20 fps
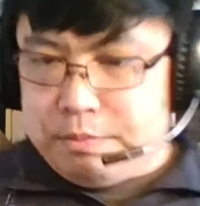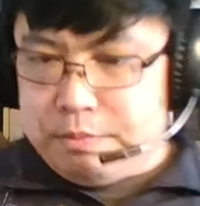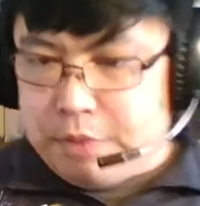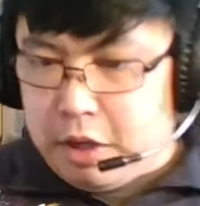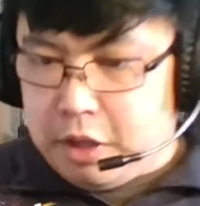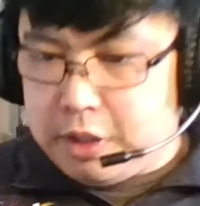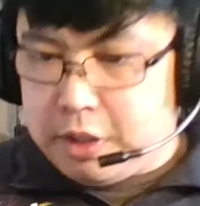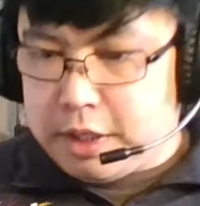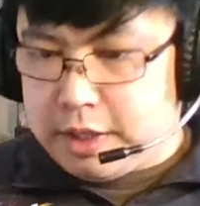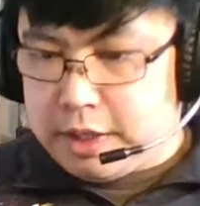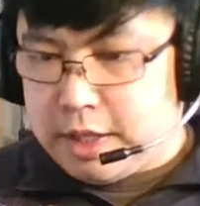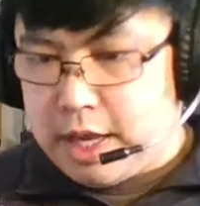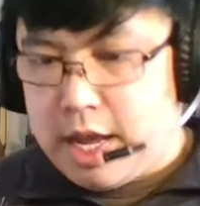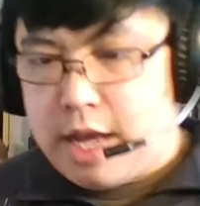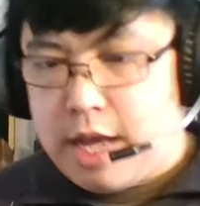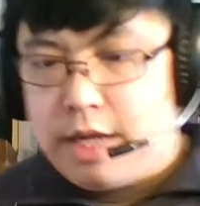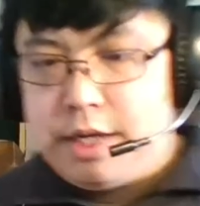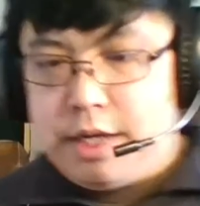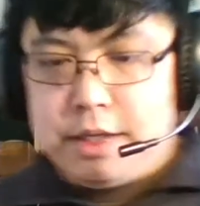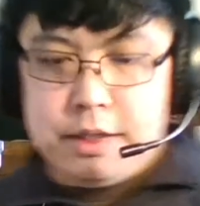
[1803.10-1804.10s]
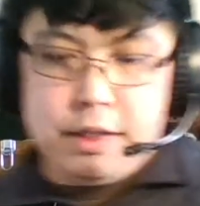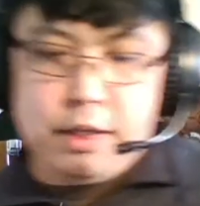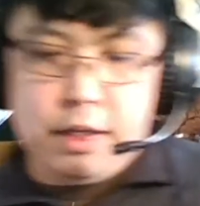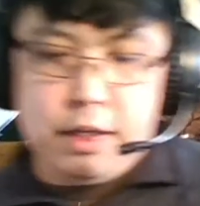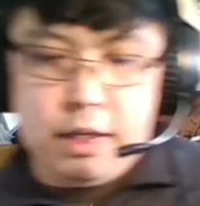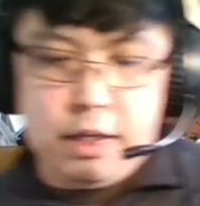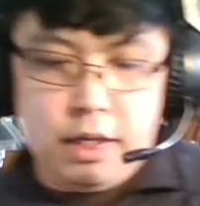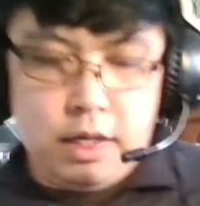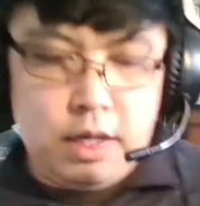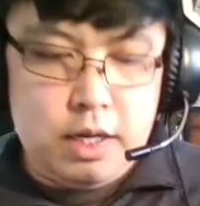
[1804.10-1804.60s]
bulk at the head
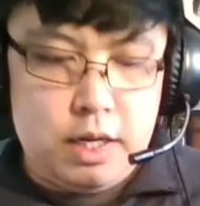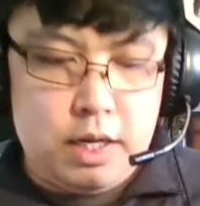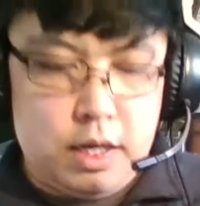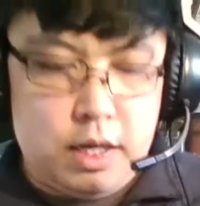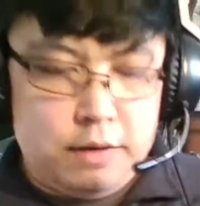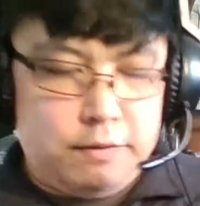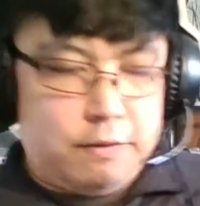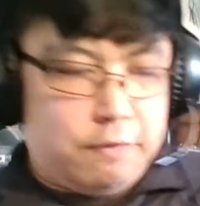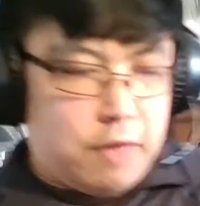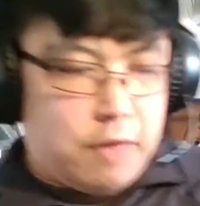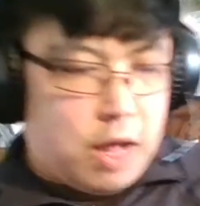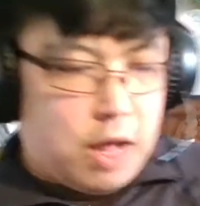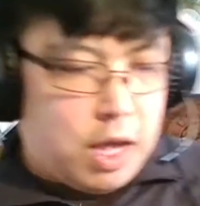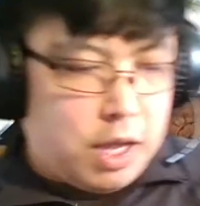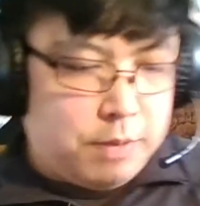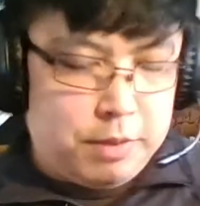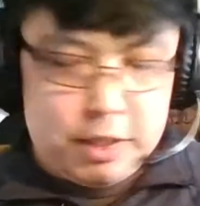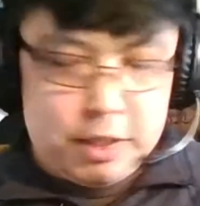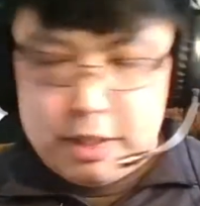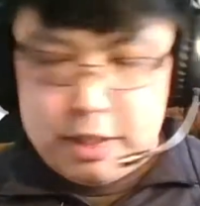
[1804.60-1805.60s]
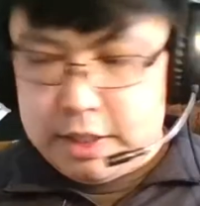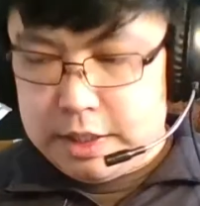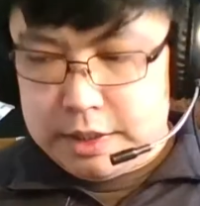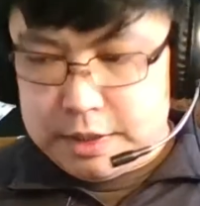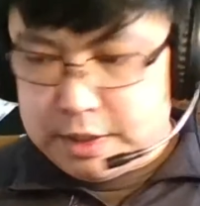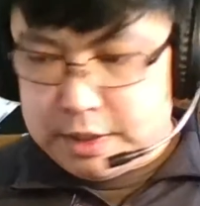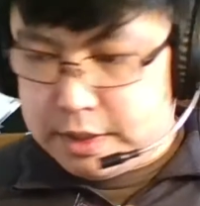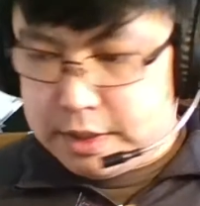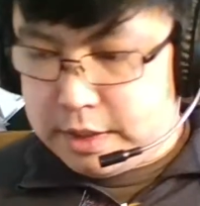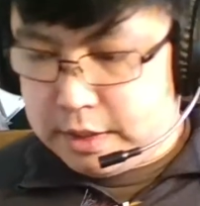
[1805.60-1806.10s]
of the fly,
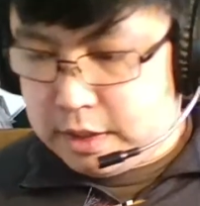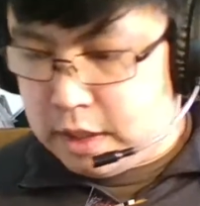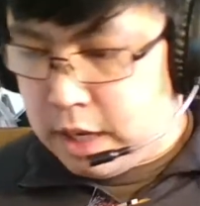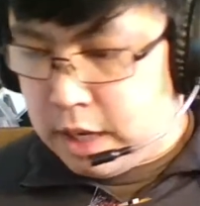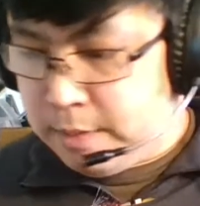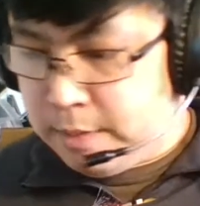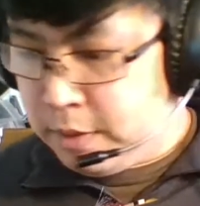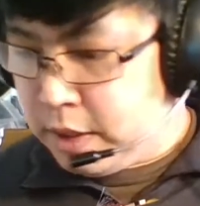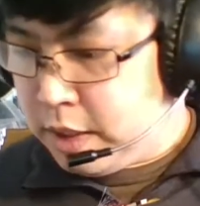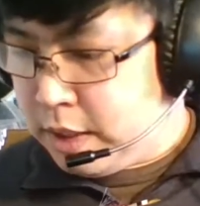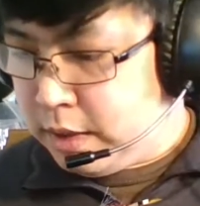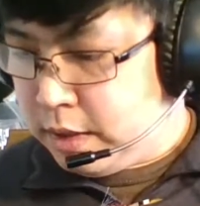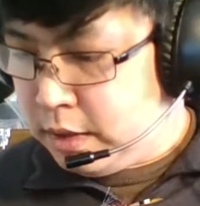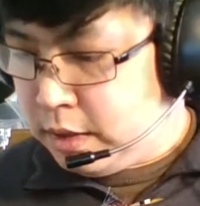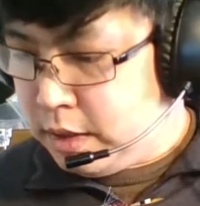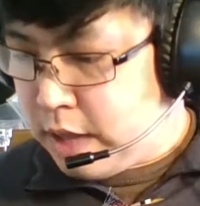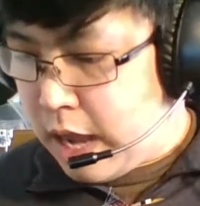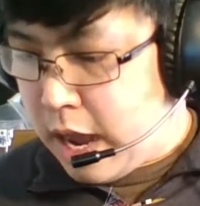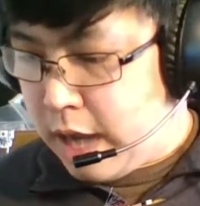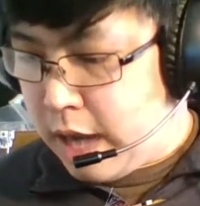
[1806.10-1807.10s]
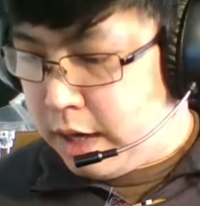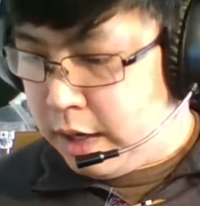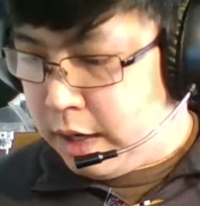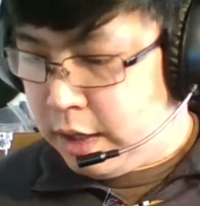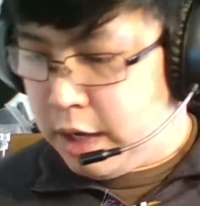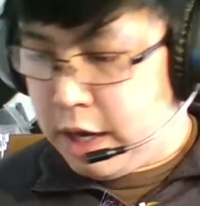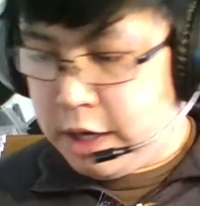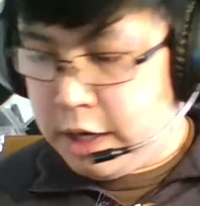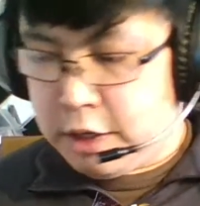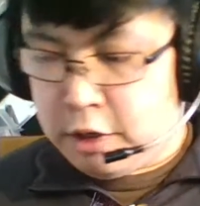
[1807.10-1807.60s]
because I'm going to add
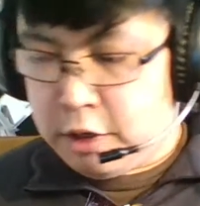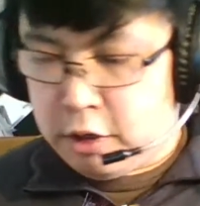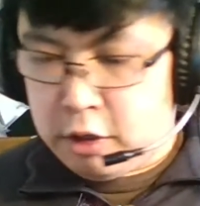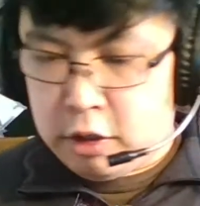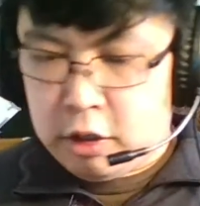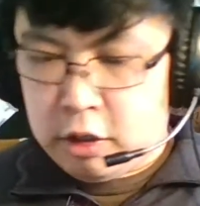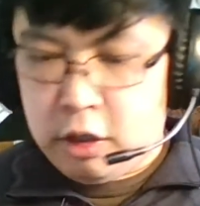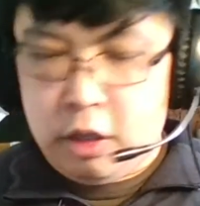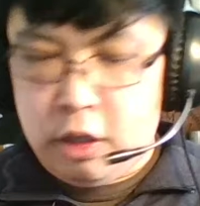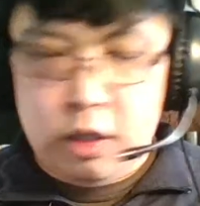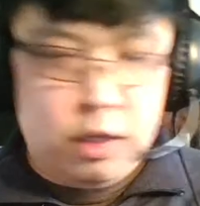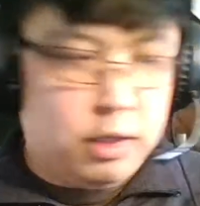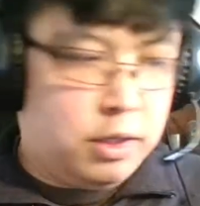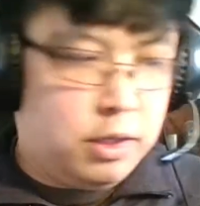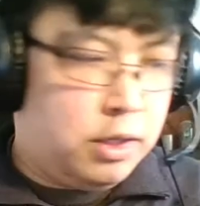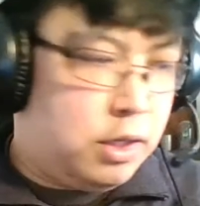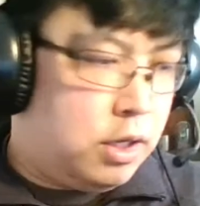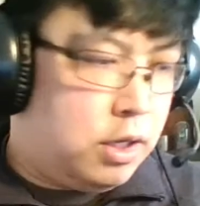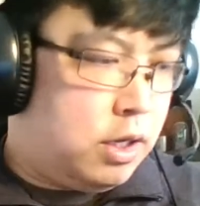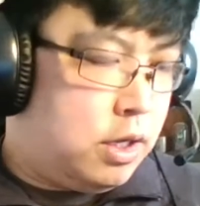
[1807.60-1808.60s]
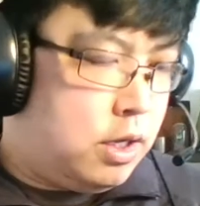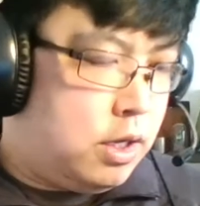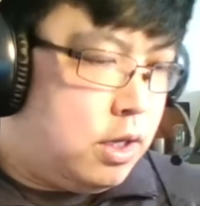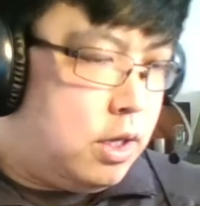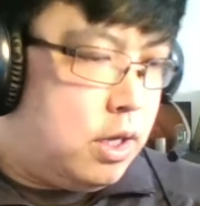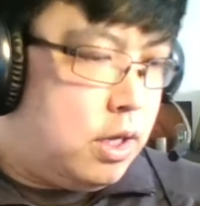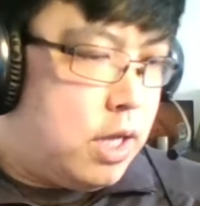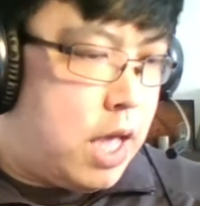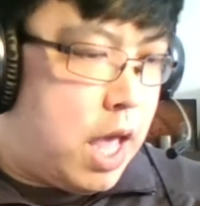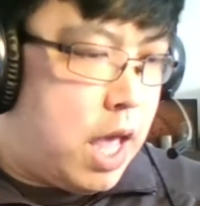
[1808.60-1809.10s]
a hurl
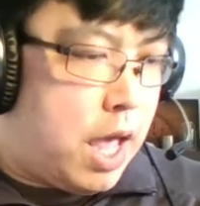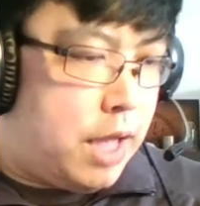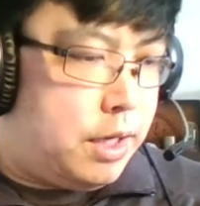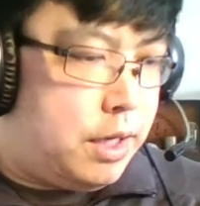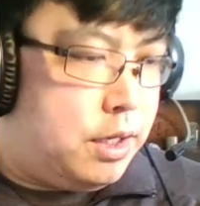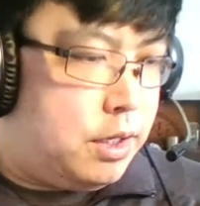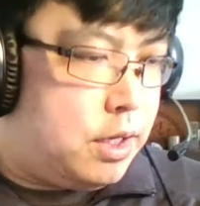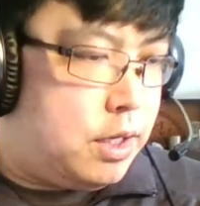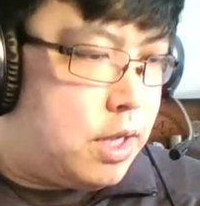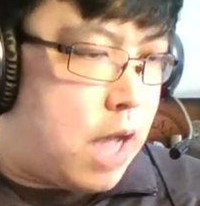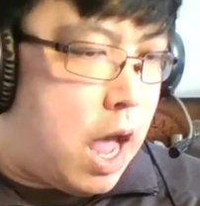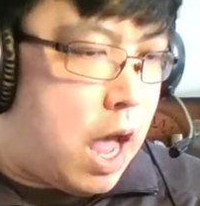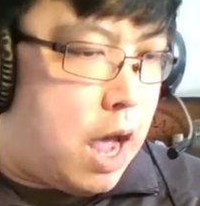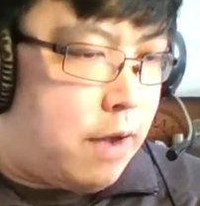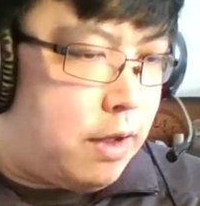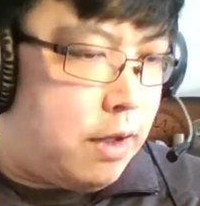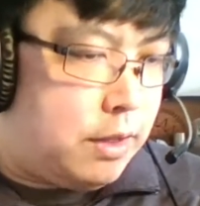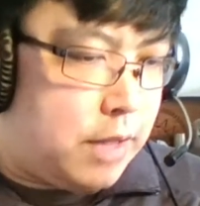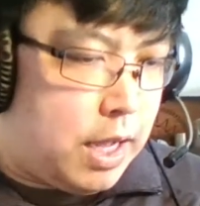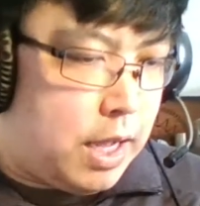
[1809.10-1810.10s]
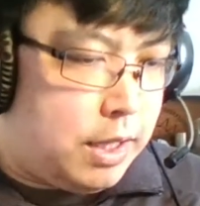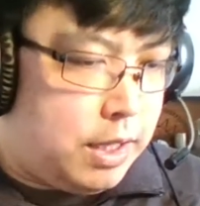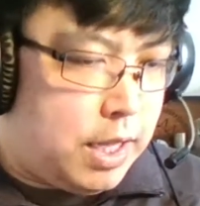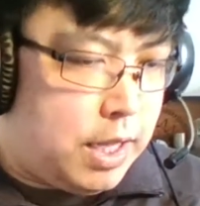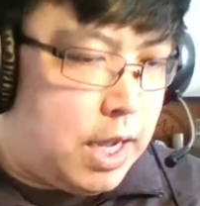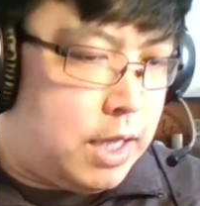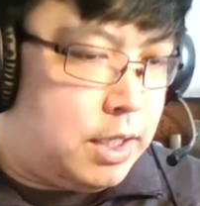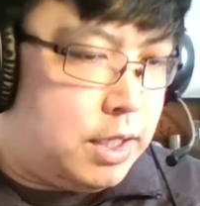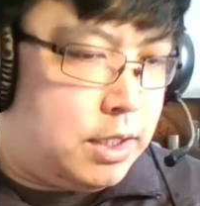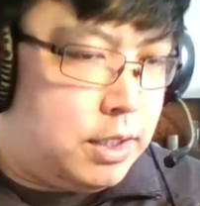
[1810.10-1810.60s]
head at the
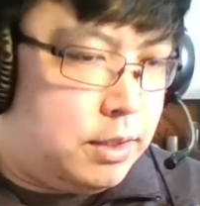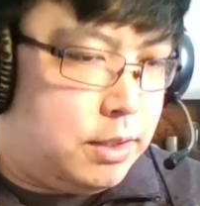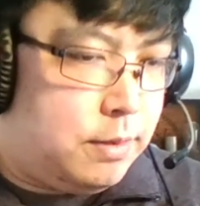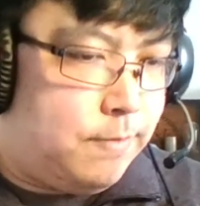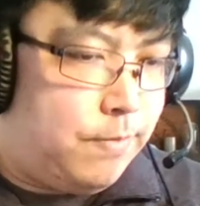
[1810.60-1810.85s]
end,